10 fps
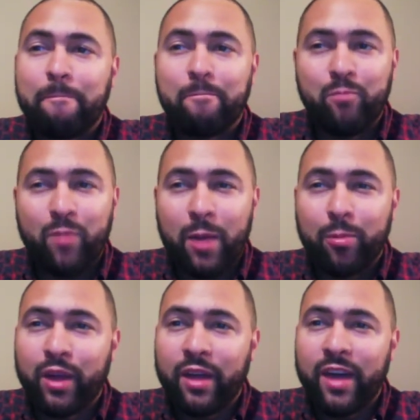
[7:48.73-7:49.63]
May
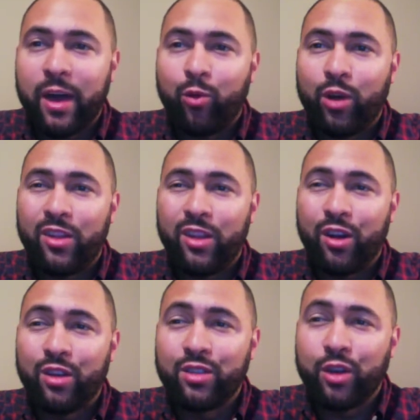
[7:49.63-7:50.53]
play that one. And then
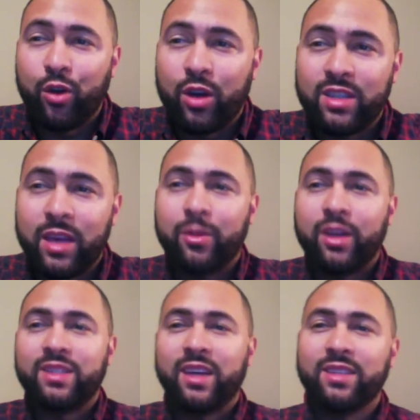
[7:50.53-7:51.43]
also, same
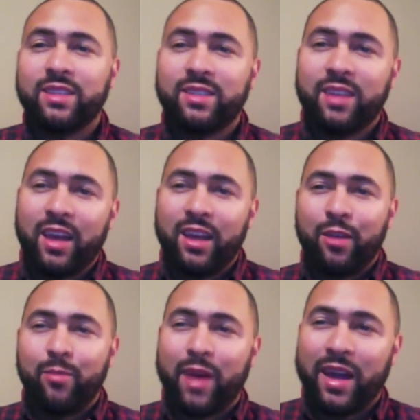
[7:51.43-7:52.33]
thing, Texas
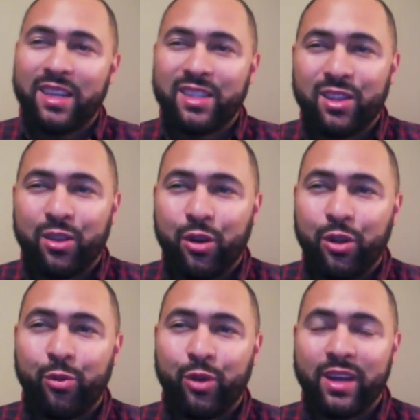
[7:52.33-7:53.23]
A&M
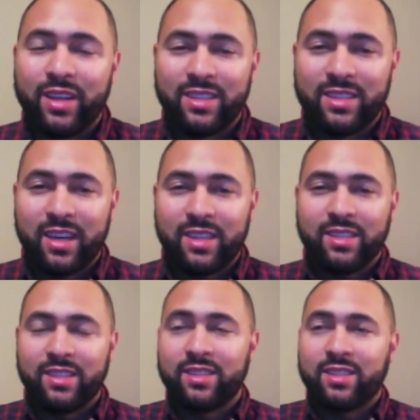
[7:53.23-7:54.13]
-33 against
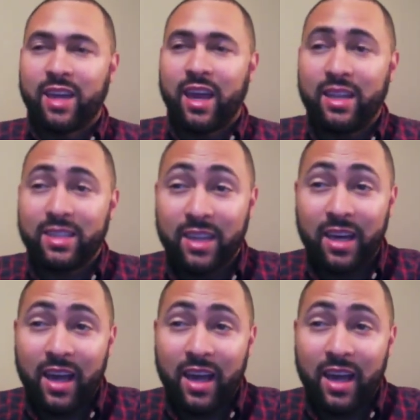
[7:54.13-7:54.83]
Texas State.